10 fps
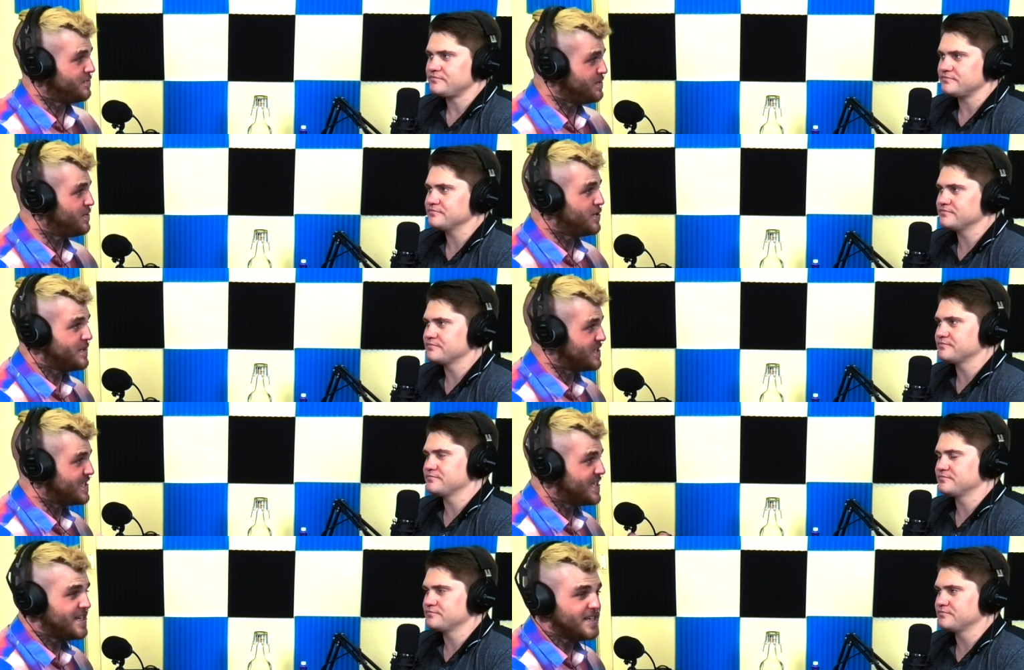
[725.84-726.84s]
Speaker 1: top to bottom, as I
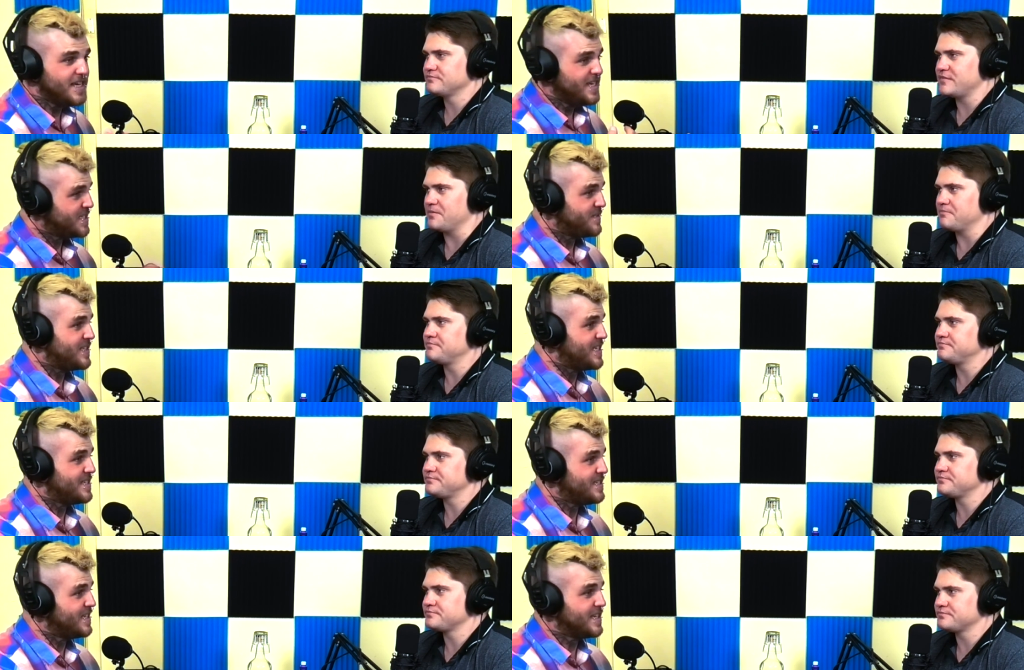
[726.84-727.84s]
said, yep. it's
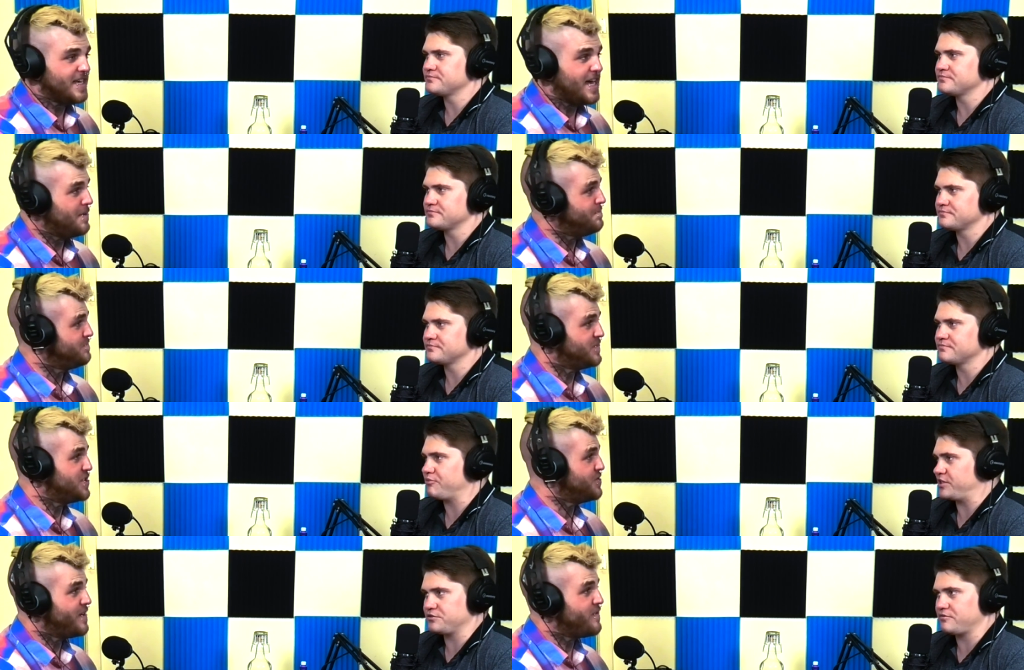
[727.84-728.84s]
fantastic. Um, did
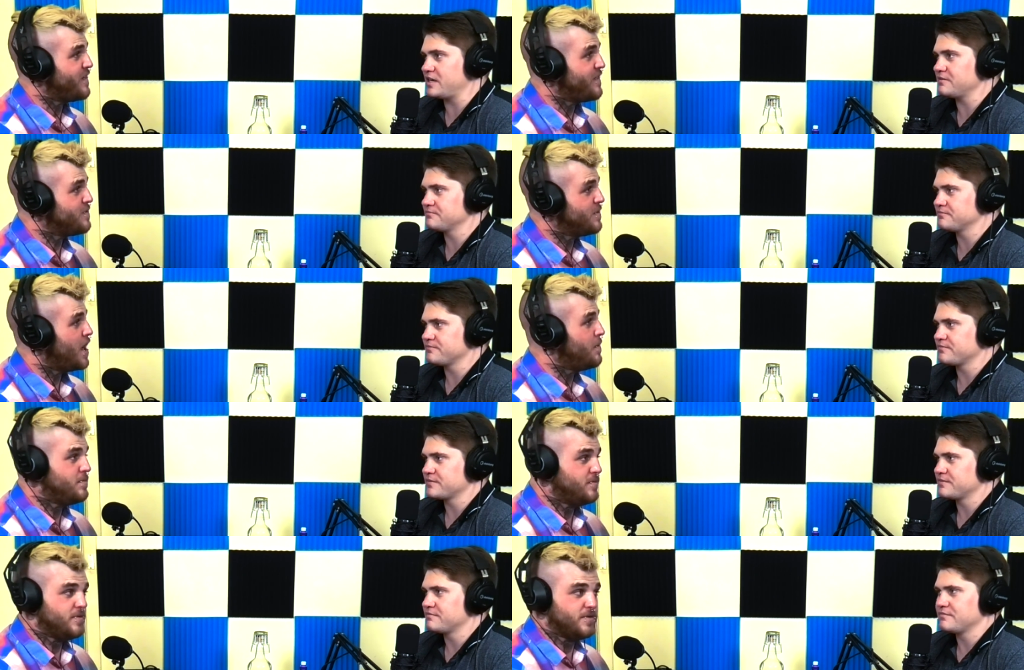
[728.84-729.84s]
you have a favorite? Uh,
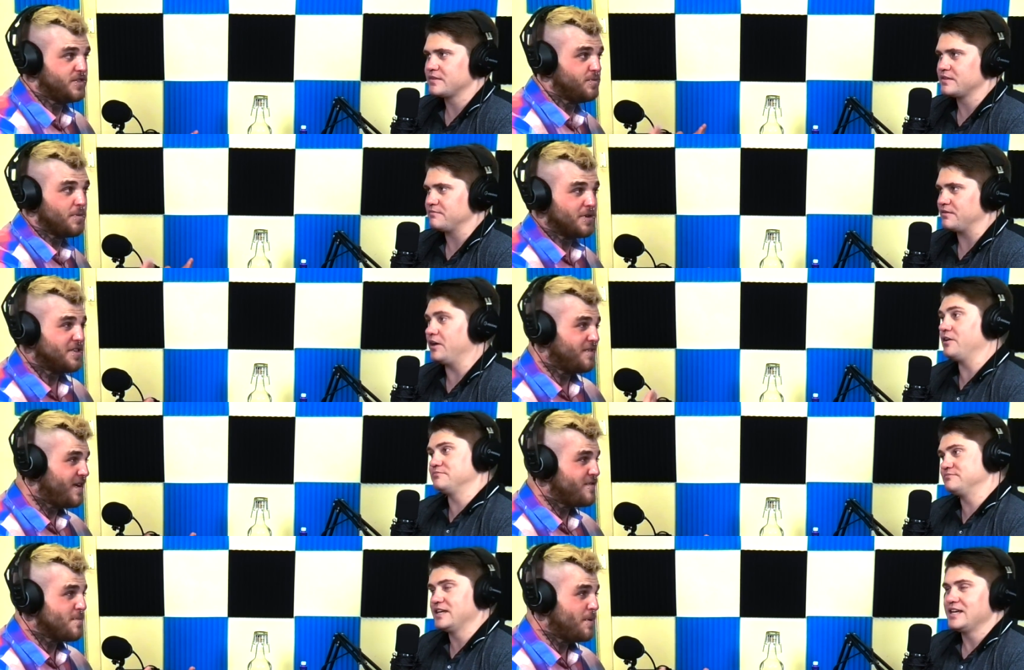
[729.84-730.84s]
do we want to oh. do
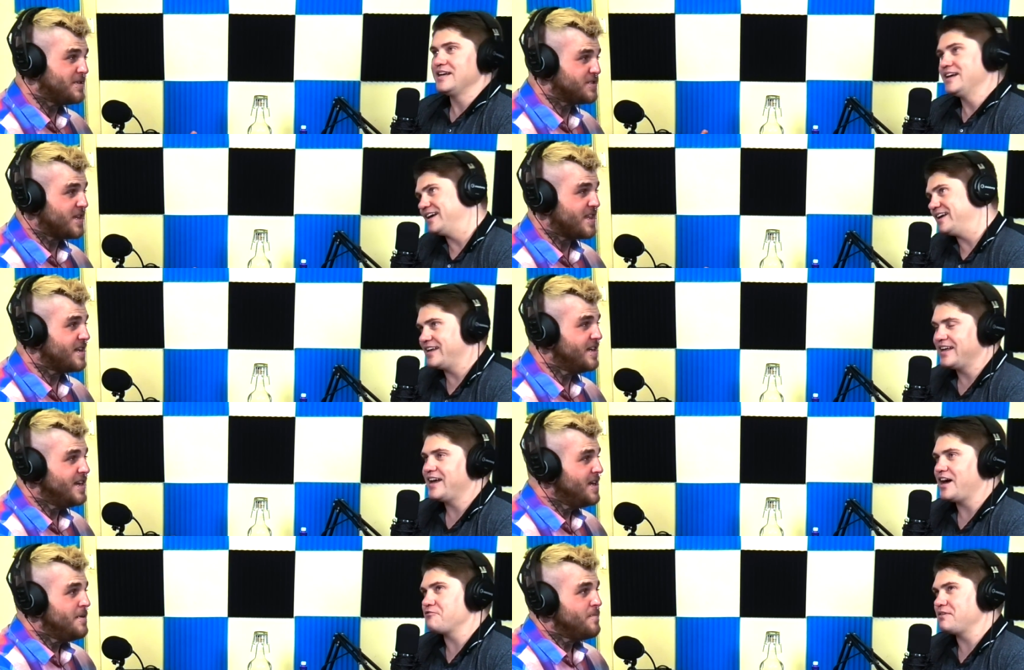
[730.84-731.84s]
favorite moments or anything? Uh,
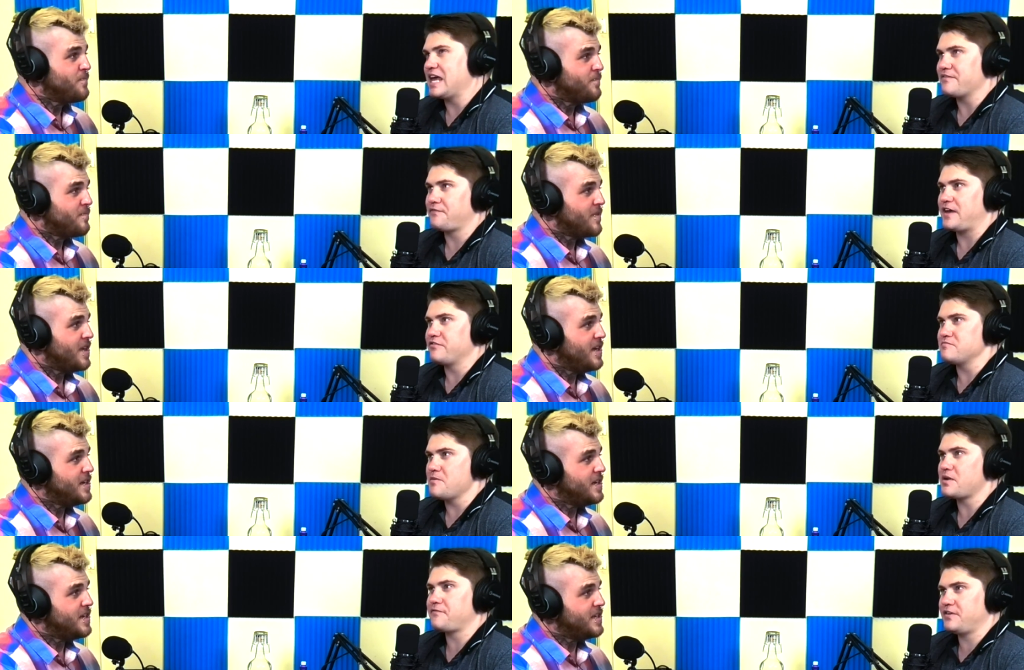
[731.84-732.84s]
I
Speaker 2: don't really have a favorite
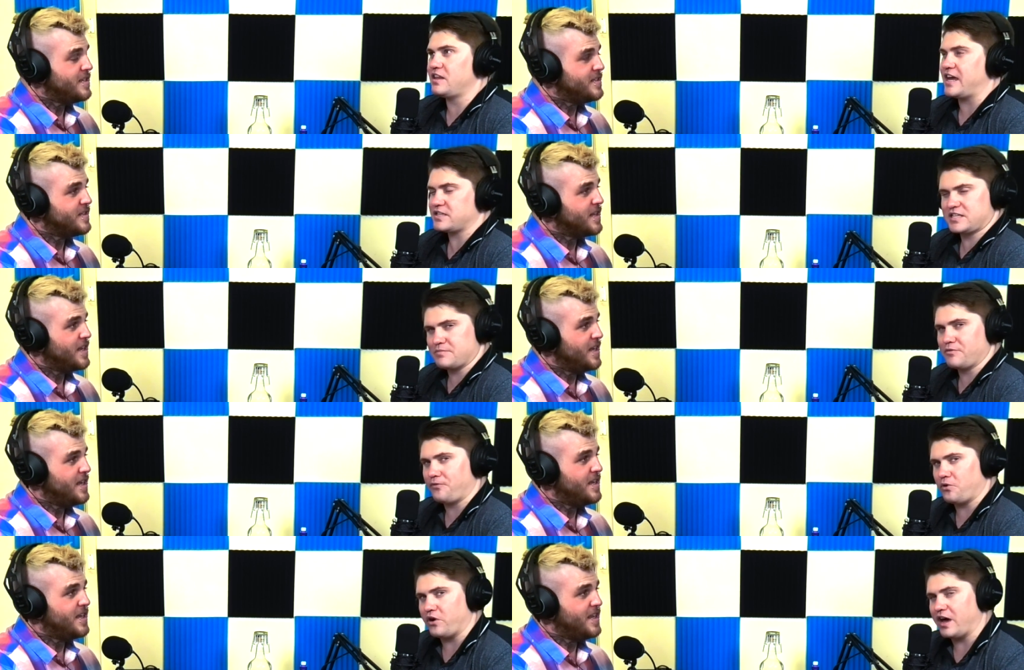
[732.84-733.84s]
moment. I feel, as I said
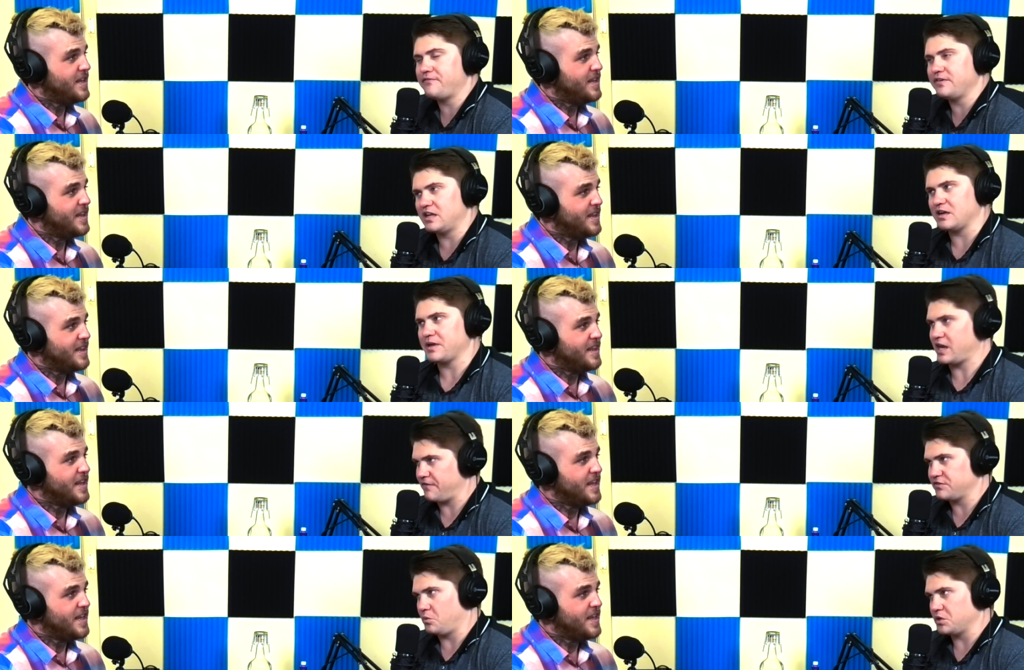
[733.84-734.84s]
before, I feel like I'm going to
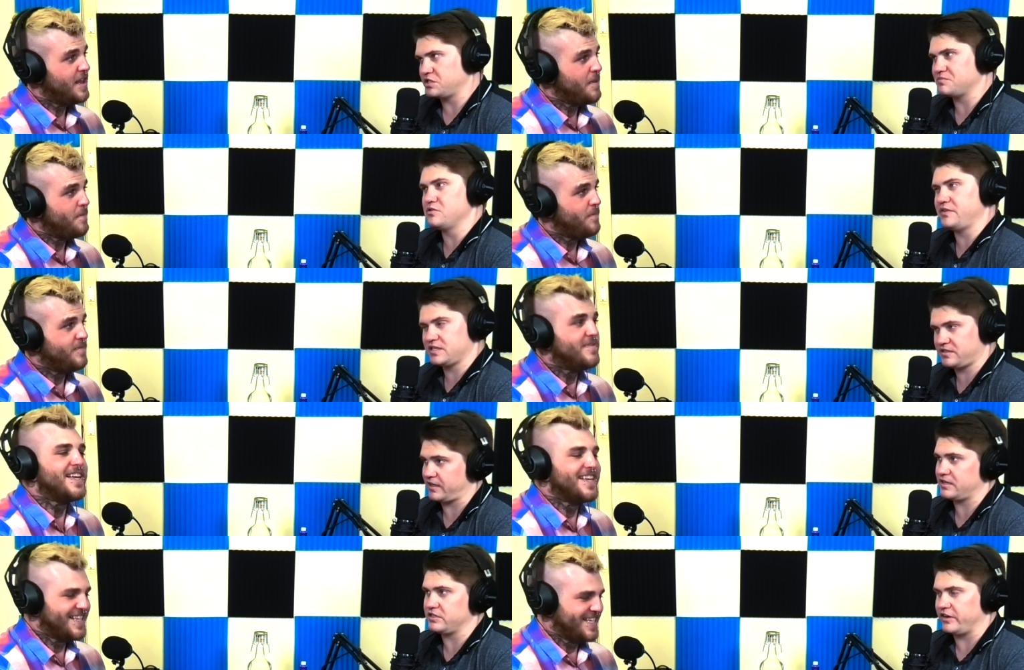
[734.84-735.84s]
have to watch this movie a
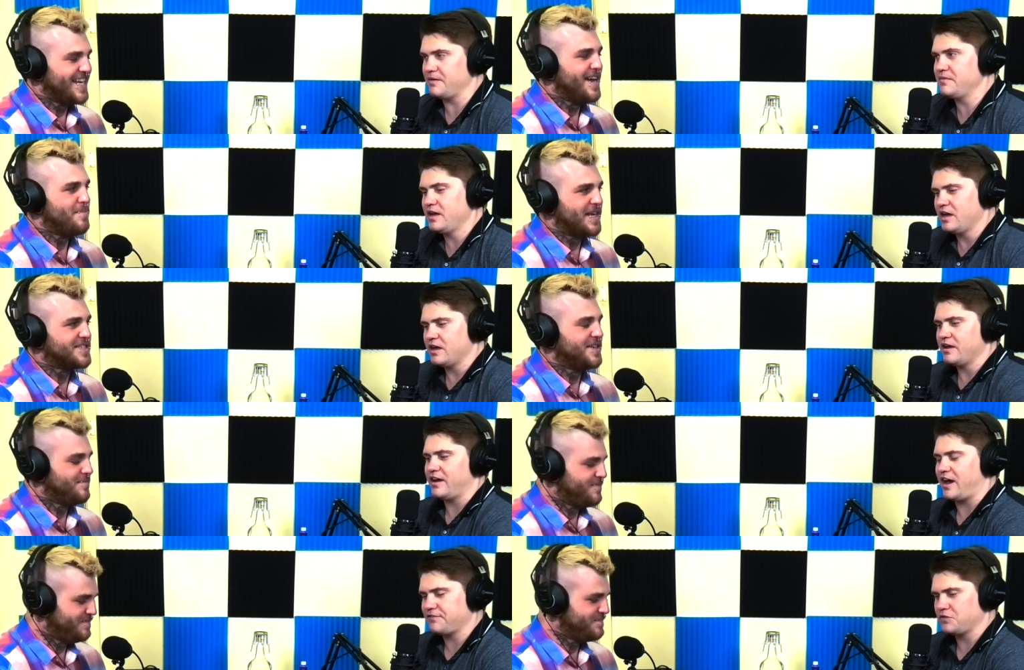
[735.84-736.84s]
second time. Yeah, big time.
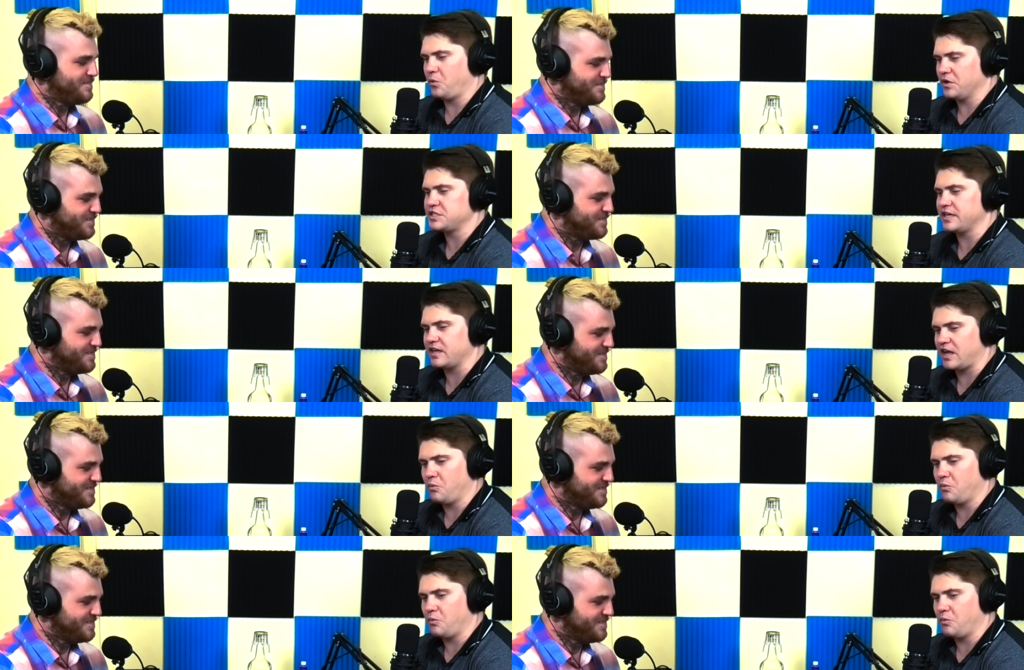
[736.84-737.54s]
After watching mm. it, I